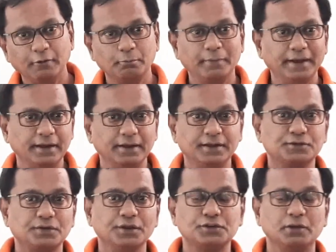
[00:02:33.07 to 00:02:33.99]
made a
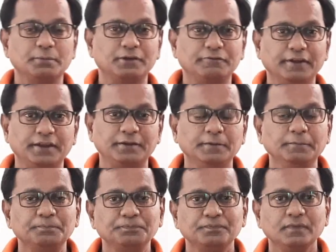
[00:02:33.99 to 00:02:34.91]
distinction
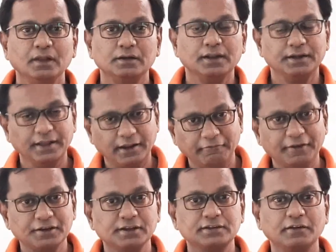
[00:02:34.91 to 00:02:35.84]
between the
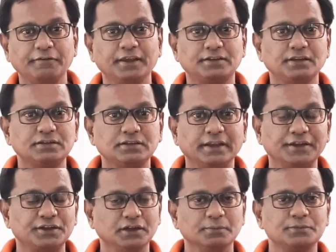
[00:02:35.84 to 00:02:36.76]
derivational suffixes
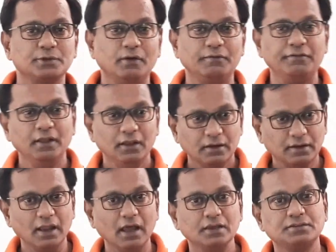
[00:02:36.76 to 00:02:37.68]
in terms of
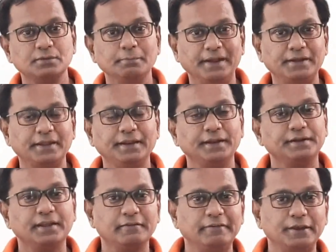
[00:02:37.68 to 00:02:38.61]
class maintaining
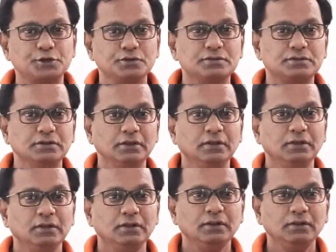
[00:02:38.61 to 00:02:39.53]
derivations
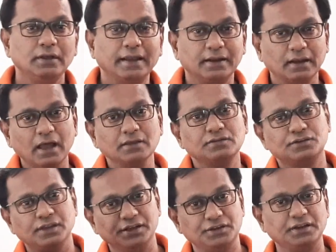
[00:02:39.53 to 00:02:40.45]
and
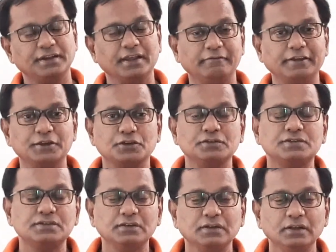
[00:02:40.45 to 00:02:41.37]
class changing
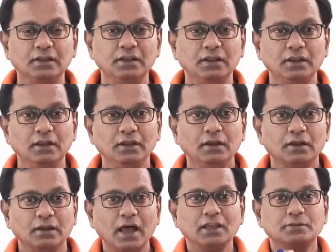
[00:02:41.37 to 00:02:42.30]
derivations.
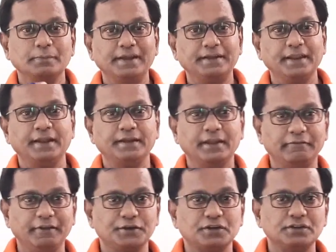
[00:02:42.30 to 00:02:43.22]
Class maintaining
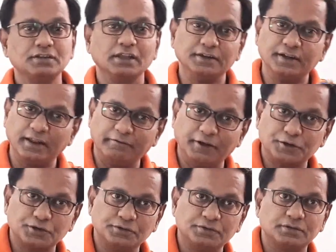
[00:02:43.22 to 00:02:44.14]
derivations are the
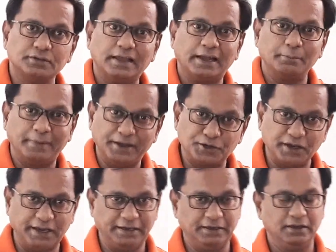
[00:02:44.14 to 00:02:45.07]
derivations that
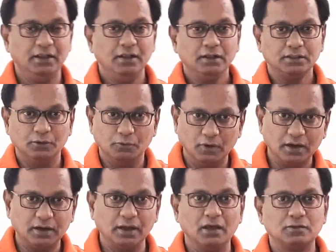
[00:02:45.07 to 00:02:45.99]
maintain the
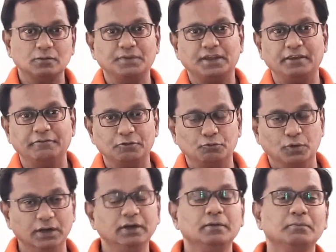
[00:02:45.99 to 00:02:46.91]
word class of the given
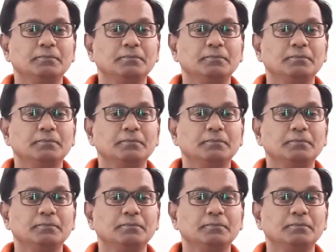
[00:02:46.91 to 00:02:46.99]
word,